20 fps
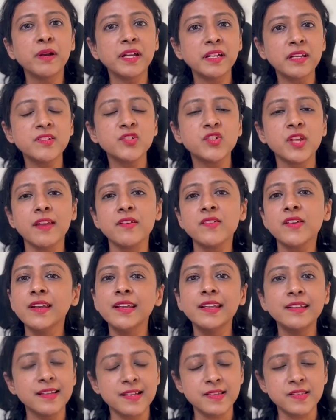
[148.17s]
but it
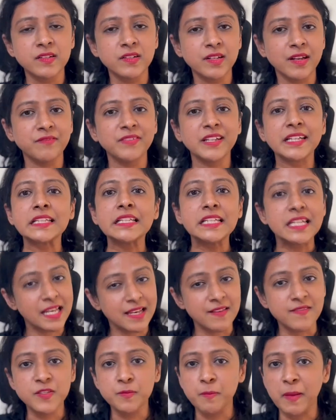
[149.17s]
generally doesn't affect the
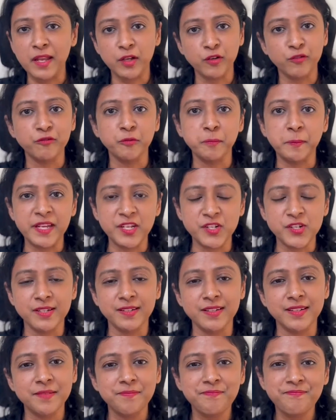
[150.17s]
lifespan of a patient.